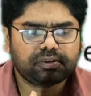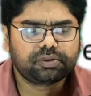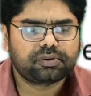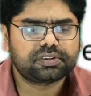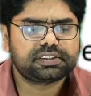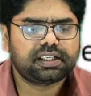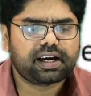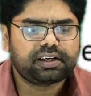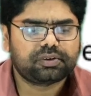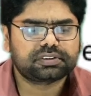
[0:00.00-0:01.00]

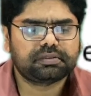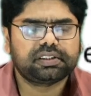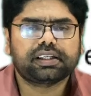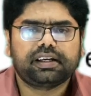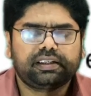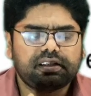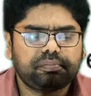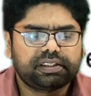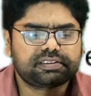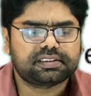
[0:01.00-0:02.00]
glucosyl
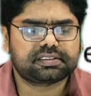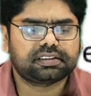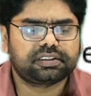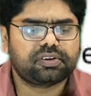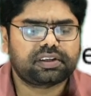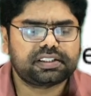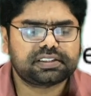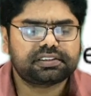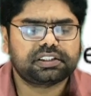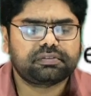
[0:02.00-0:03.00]
hydroxymethylated bases.
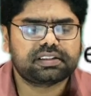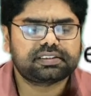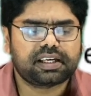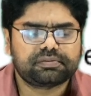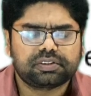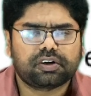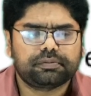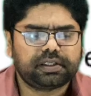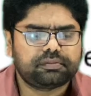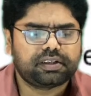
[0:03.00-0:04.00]
Recognition sequence have
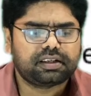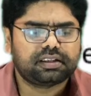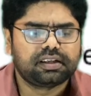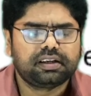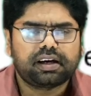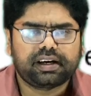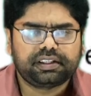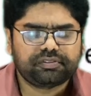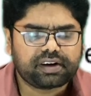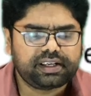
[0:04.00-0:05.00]
not been well
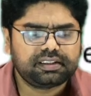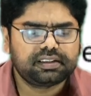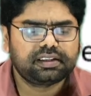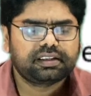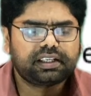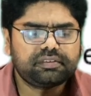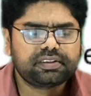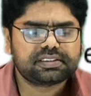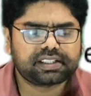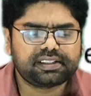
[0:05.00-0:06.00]
defined.
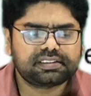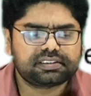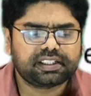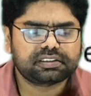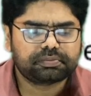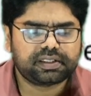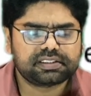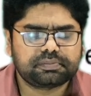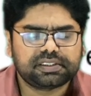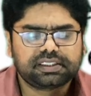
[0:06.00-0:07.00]
Cleavage sites takes
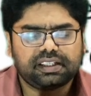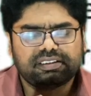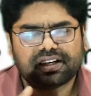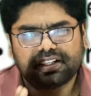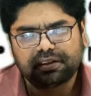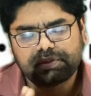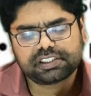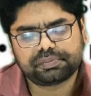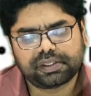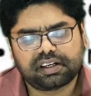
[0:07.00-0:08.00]
place basically 30
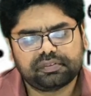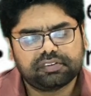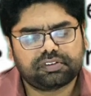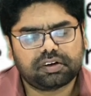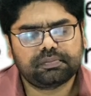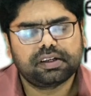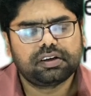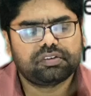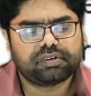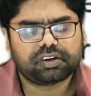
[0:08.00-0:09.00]
base pair away from
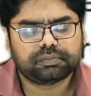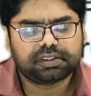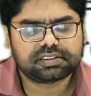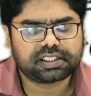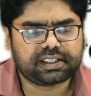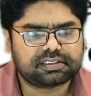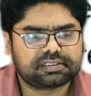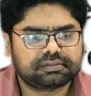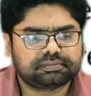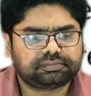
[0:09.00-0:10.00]
one of the
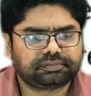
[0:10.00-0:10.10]
sites.